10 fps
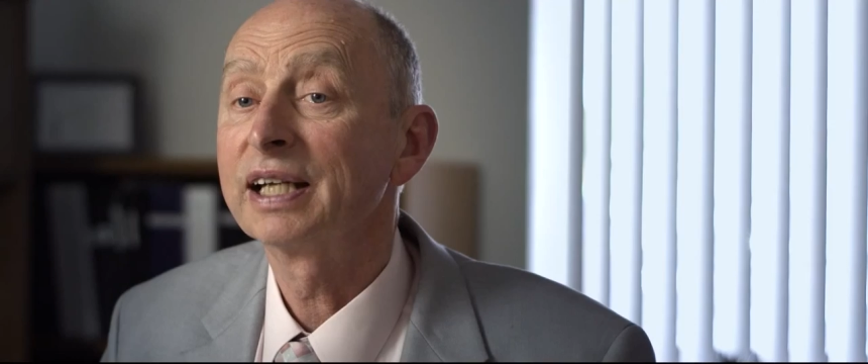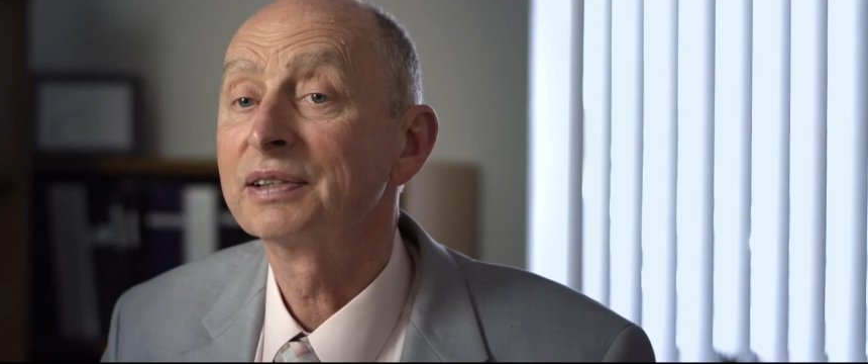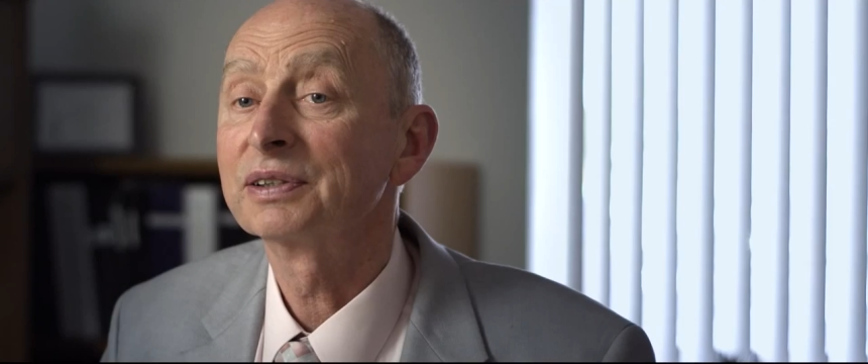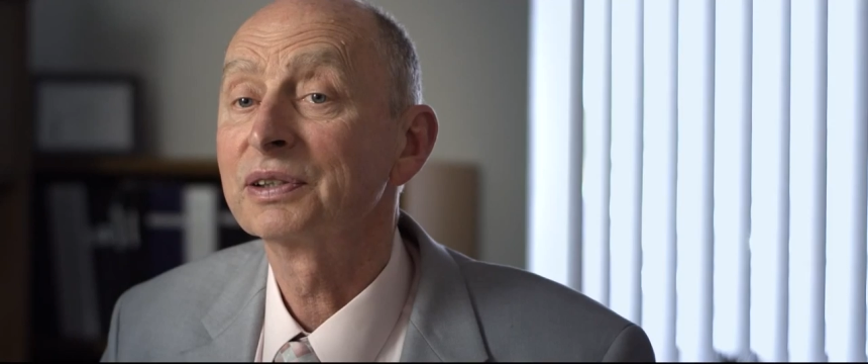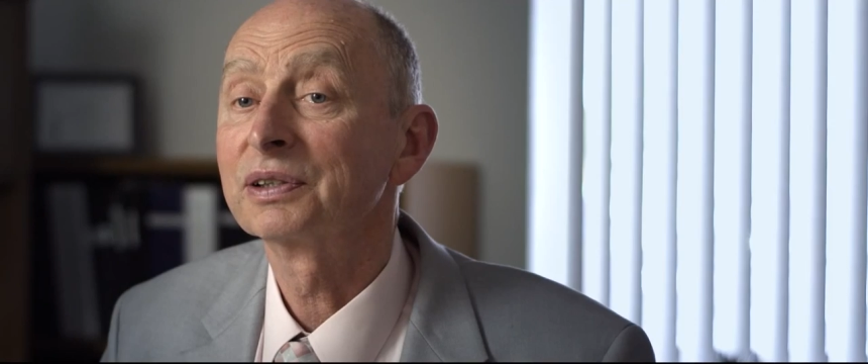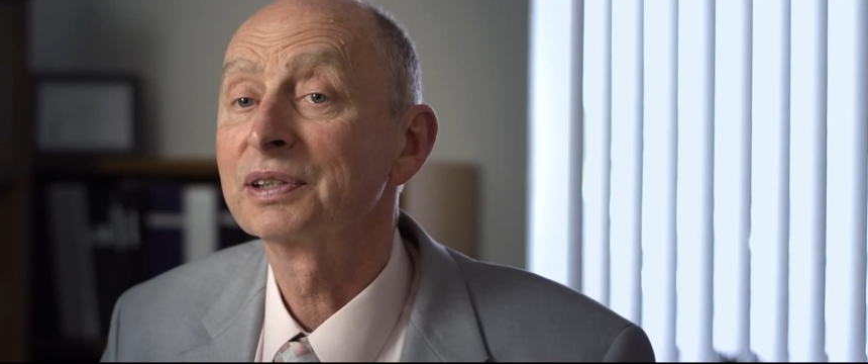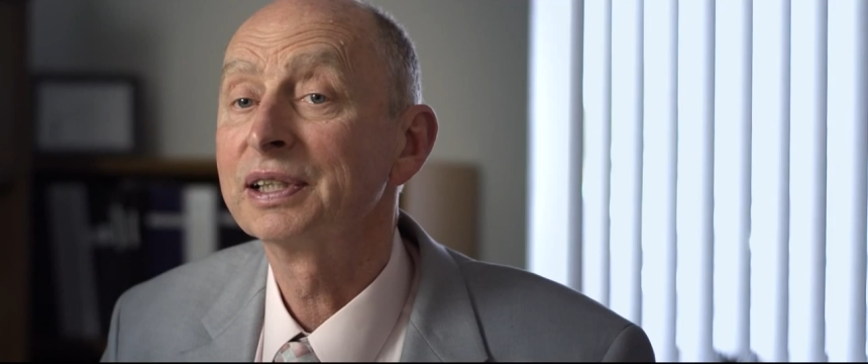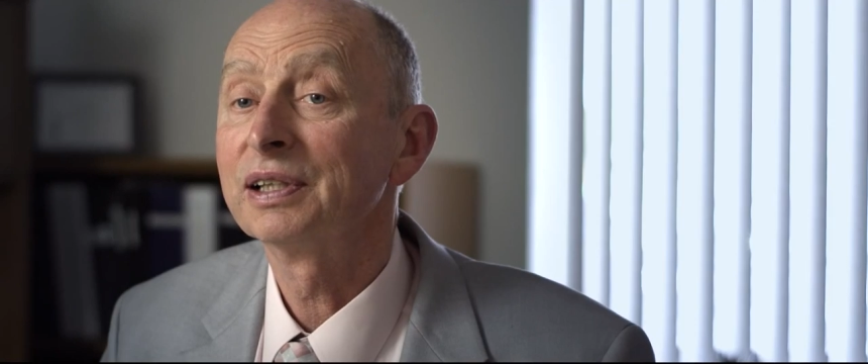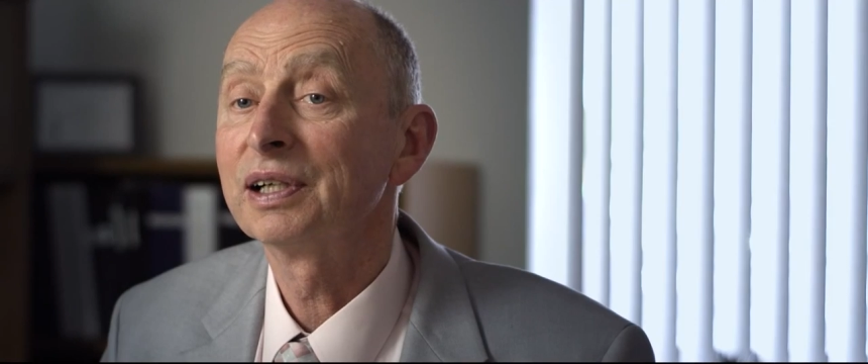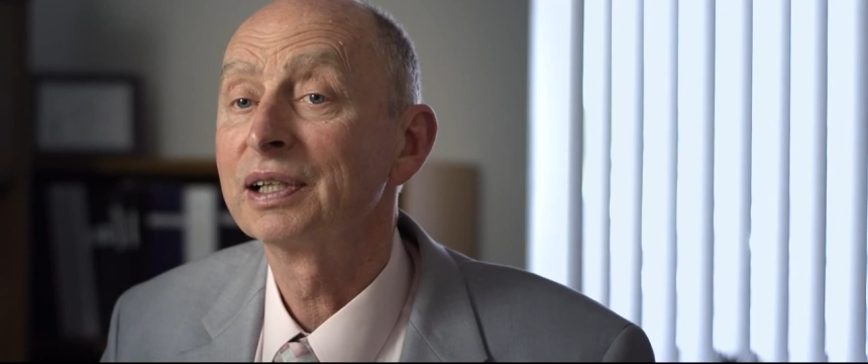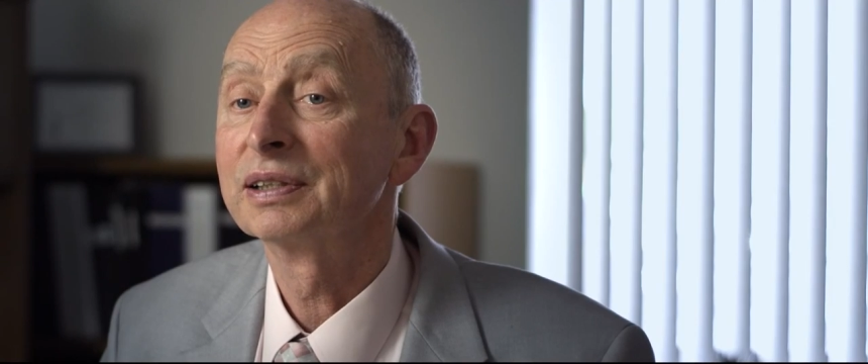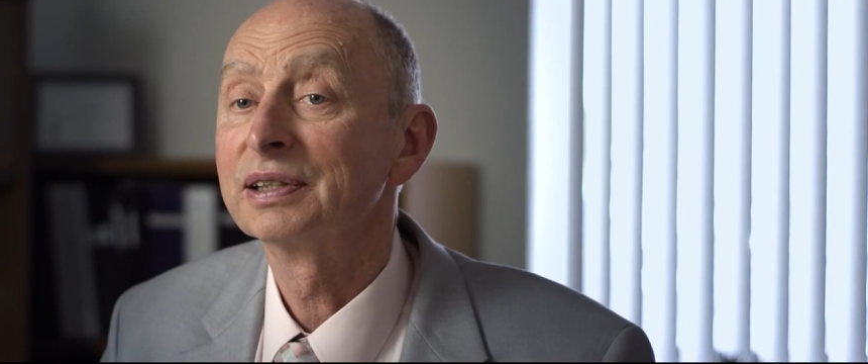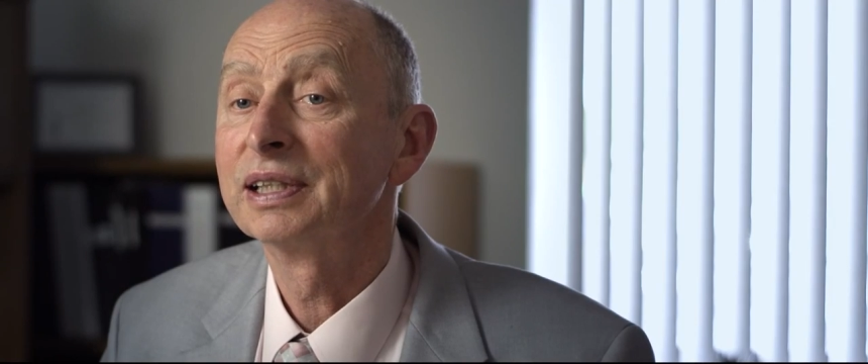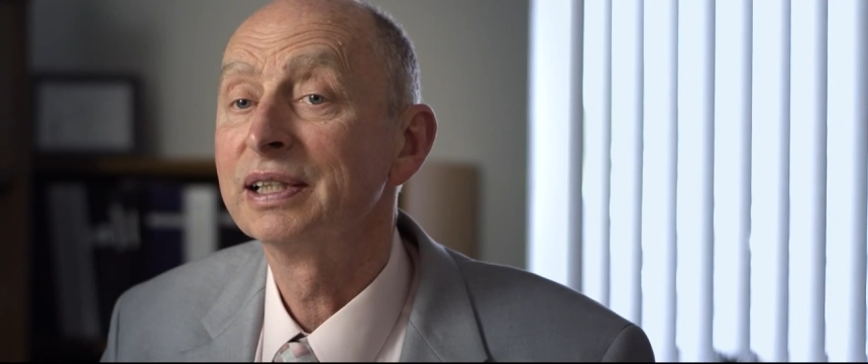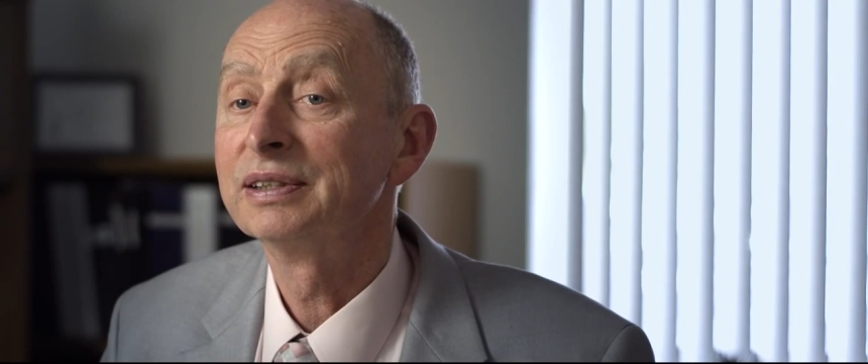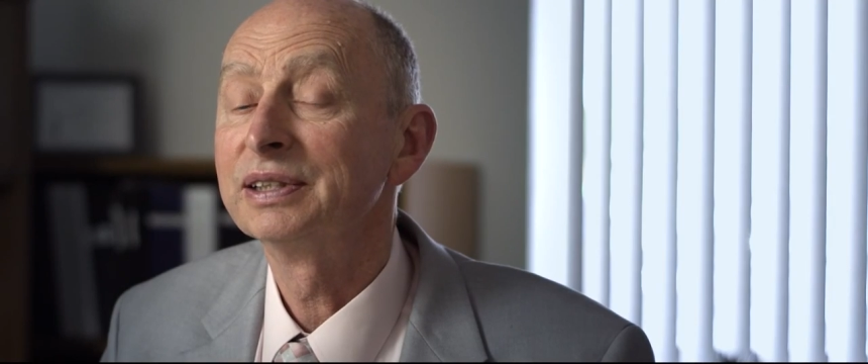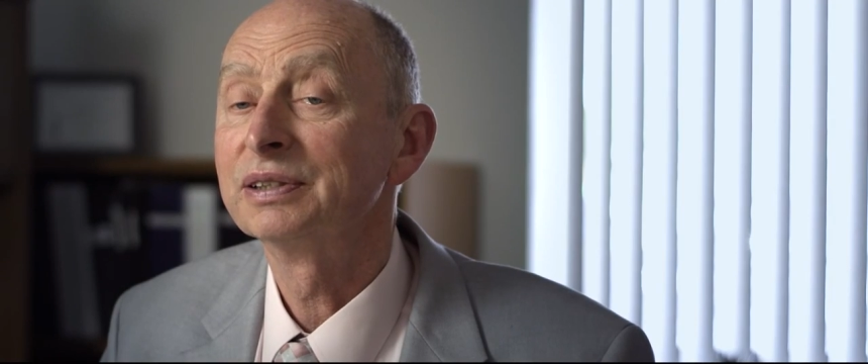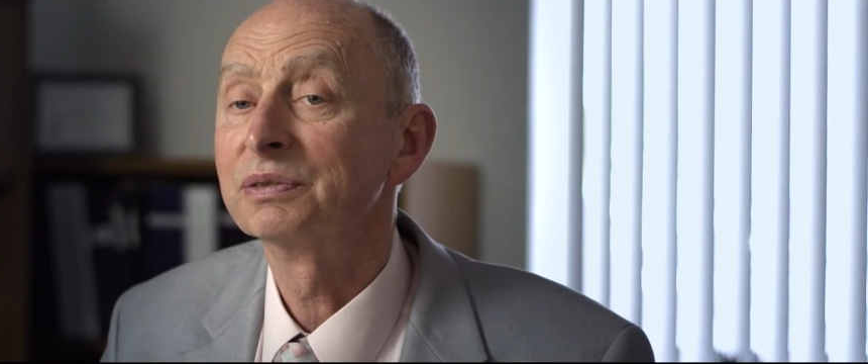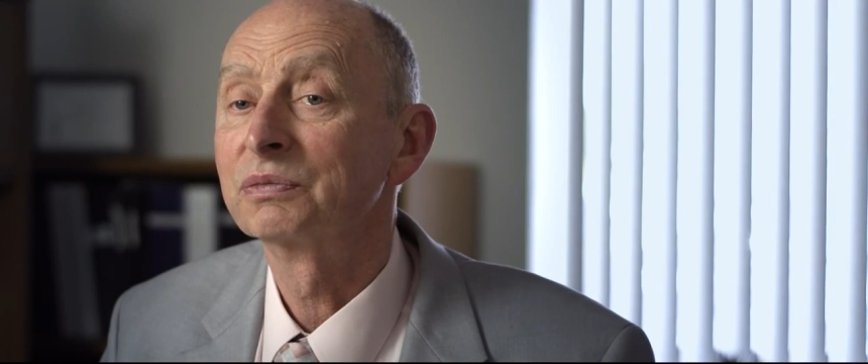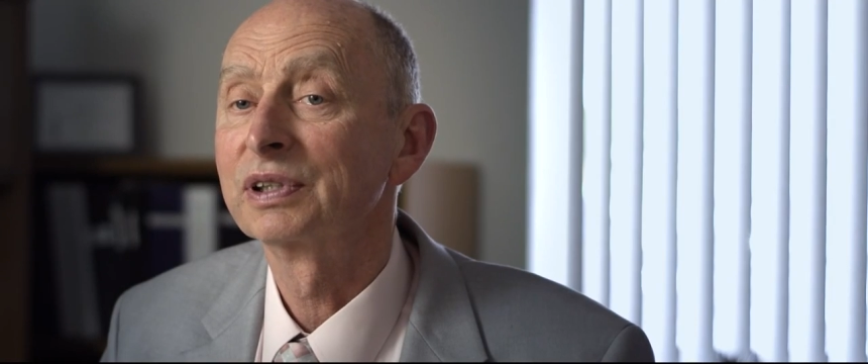out early on that it
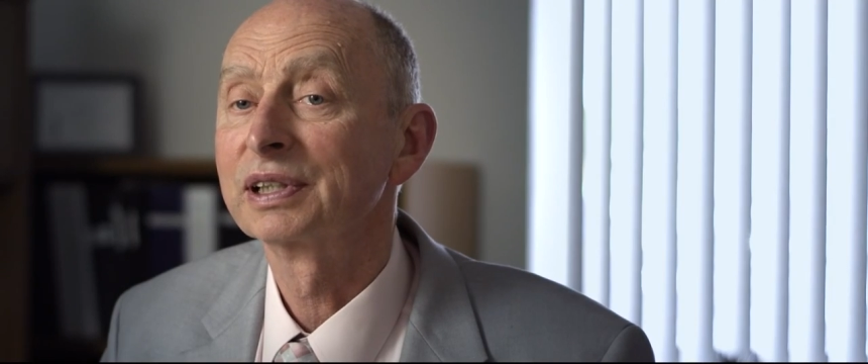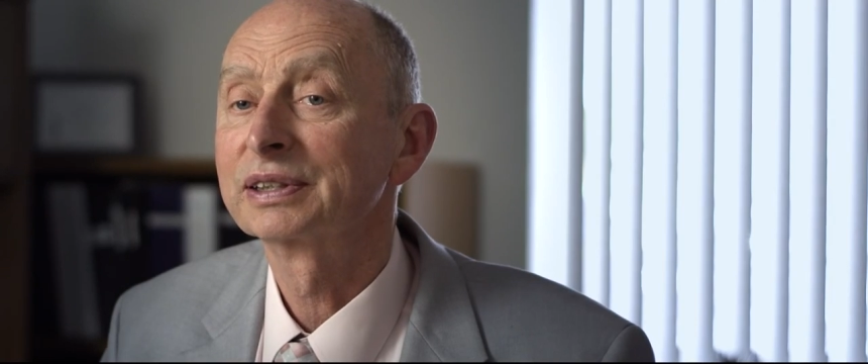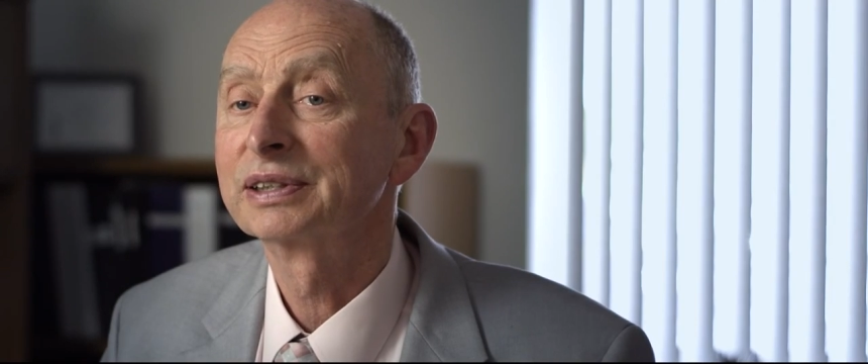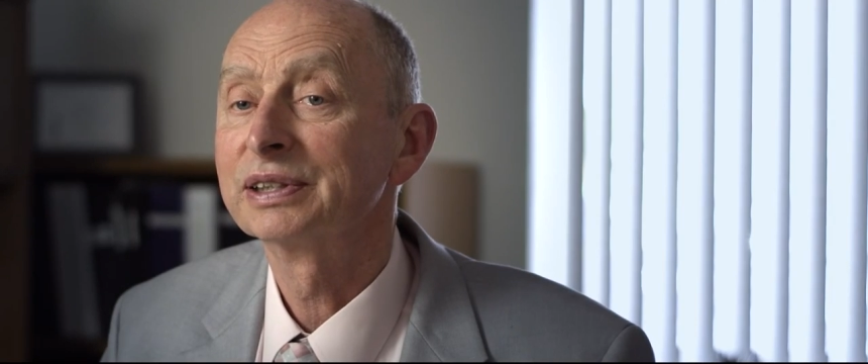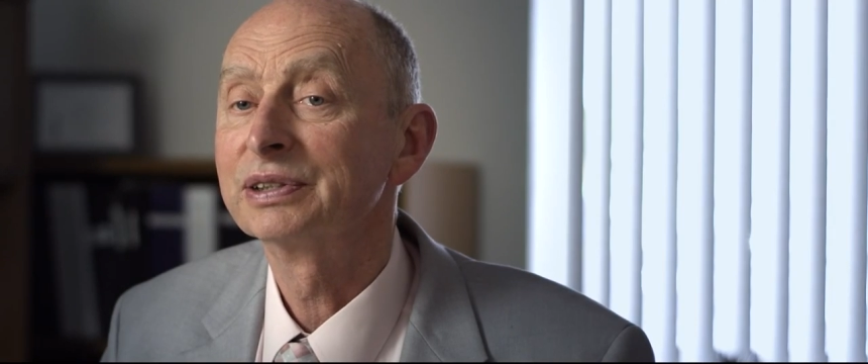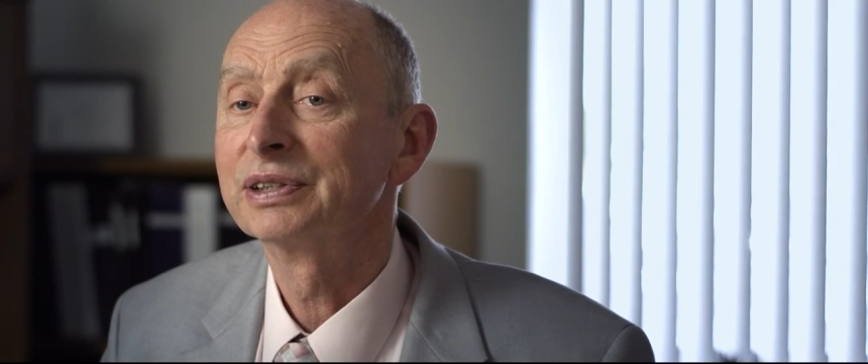didn't work to